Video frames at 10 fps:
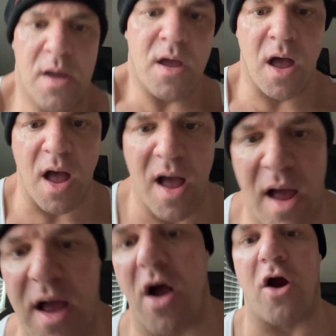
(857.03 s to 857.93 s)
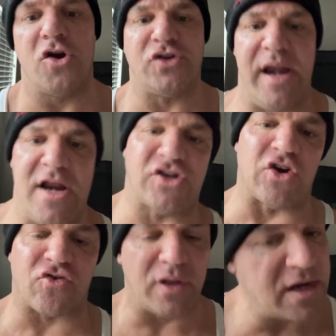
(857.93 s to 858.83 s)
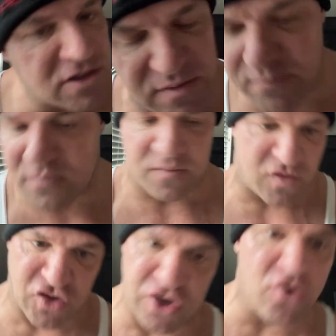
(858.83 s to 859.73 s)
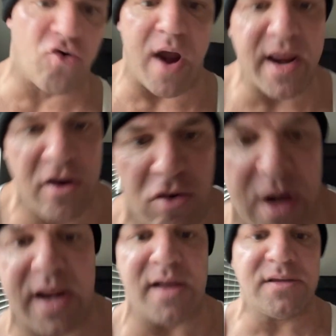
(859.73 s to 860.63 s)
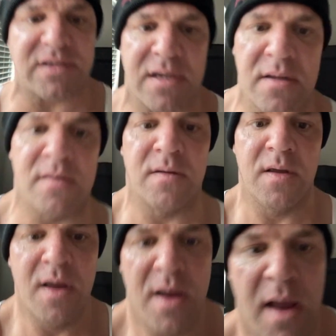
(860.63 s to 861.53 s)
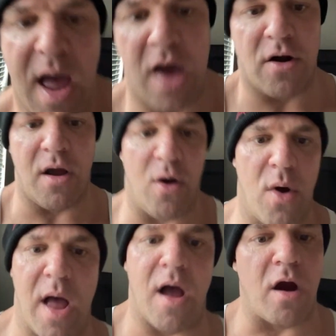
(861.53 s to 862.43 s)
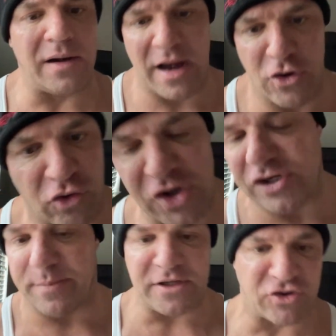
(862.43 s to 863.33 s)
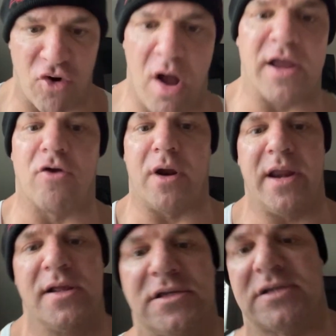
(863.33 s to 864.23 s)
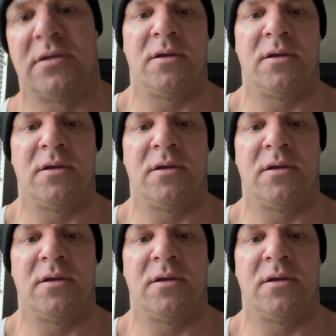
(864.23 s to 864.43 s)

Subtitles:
Arginine and citrulline, two great ingredients. I don't know hardline nutrition, but strong ingredients.